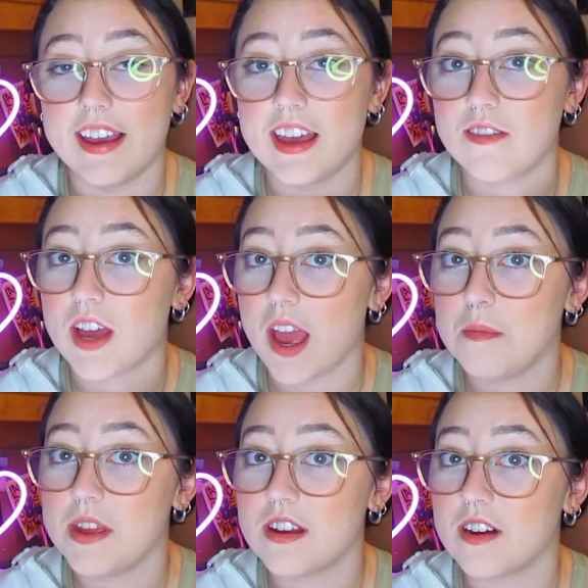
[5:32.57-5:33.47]
have a
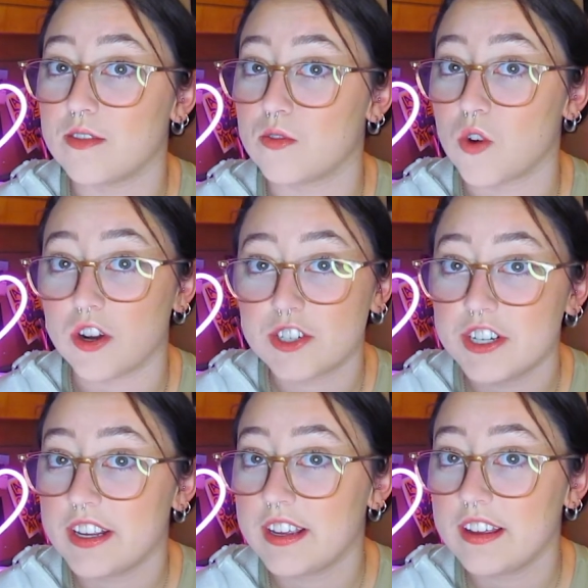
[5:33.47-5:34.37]
habit of
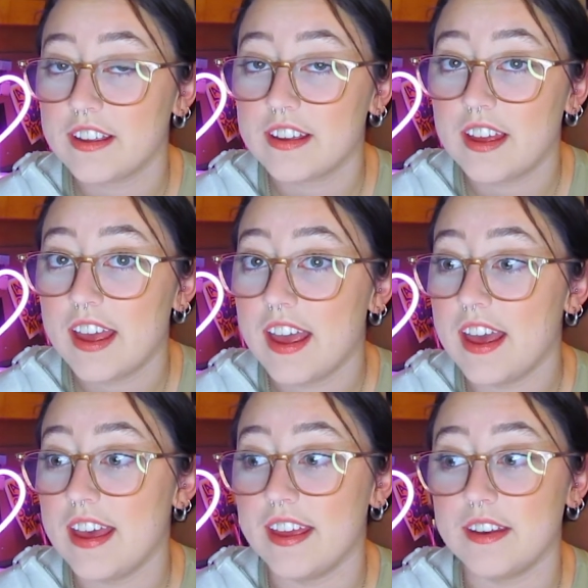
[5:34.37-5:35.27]
rushing
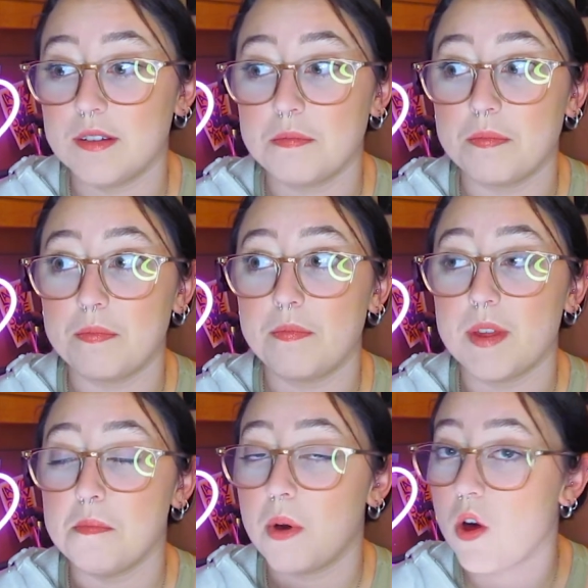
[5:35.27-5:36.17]
and
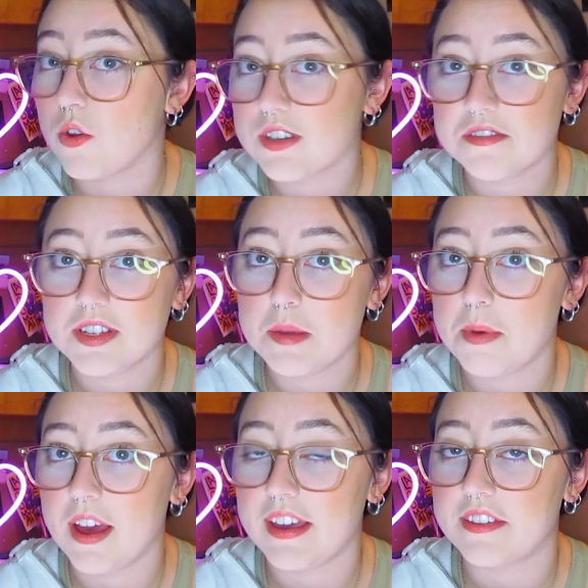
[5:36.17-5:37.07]
impulsively
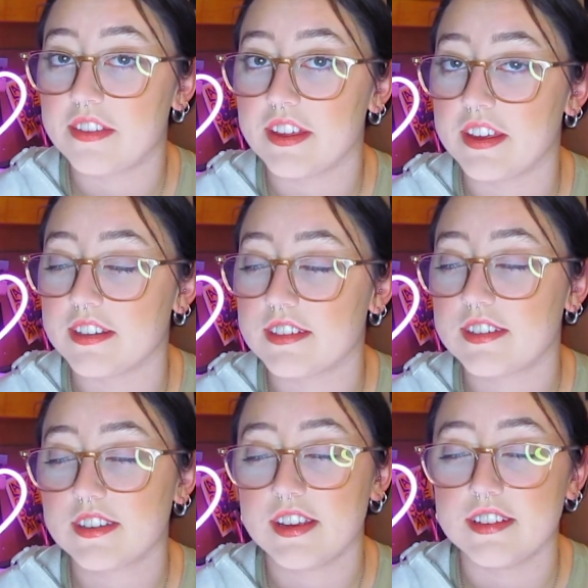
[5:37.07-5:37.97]
buying
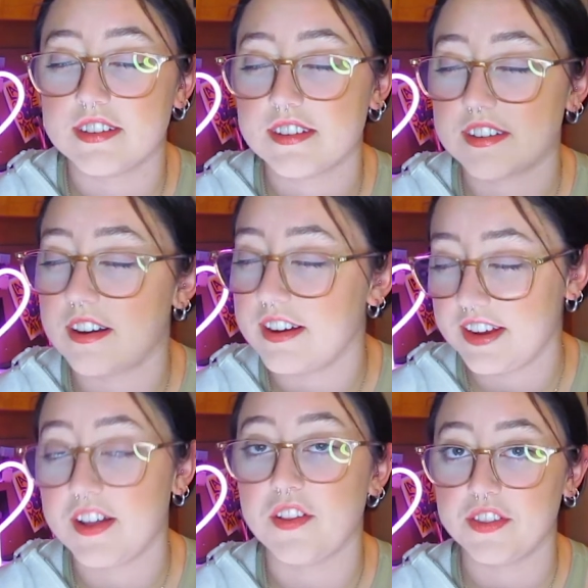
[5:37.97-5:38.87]
things. It's
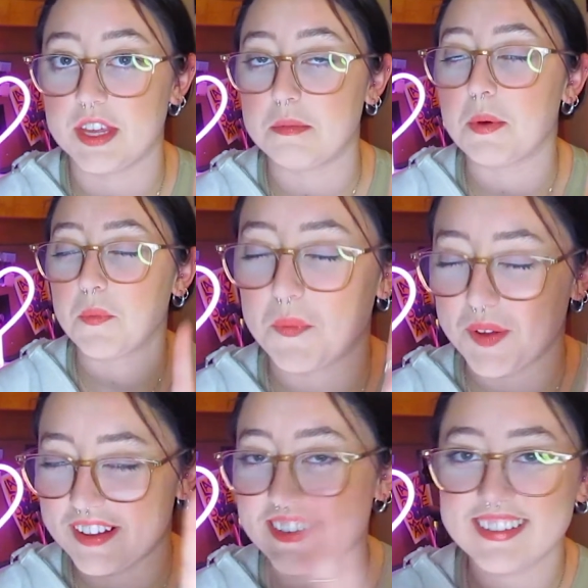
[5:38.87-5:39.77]
unhealthy, but
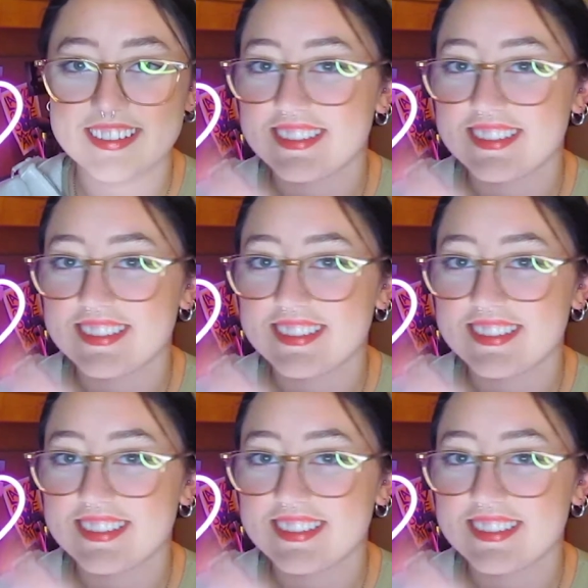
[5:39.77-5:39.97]
well,